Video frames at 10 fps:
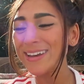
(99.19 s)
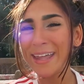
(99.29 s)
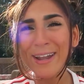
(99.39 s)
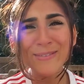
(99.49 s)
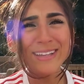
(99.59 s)
And
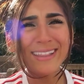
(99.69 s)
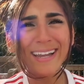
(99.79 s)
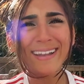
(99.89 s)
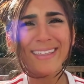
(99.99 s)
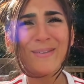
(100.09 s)
I really
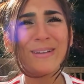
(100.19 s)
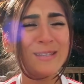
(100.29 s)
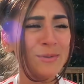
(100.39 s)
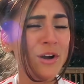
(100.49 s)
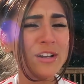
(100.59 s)
like it that way,
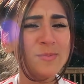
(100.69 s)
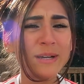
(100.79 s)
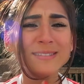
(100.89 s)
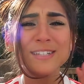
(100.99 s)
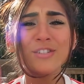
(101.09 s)
to be honest,
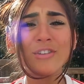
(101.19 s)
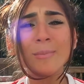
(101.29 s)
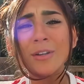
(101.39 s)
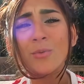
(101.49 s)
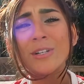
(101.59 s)
because I
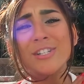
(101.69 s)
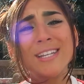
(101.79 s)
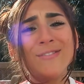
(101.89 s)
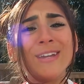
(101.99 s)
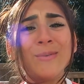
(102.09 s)
stream on Twitch
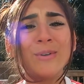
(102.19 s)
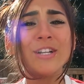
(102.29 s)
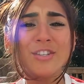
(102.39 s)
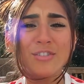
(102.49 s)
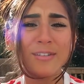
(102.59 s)
TV,
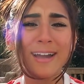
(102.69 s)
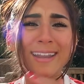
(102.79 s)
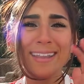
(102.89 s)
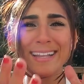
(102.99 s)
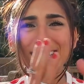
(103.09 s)
which
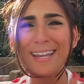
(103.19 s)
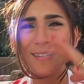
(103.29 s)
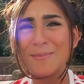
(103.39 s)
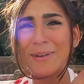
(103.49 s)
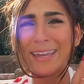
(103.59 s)
kind of like
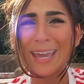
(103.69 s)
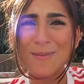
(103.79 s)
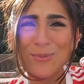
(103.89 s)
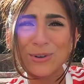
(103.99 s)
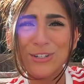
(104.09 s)
takes up my
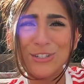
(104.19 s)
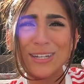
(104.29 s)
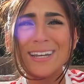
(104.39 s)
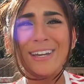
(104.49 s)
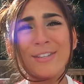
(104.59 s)
game portion.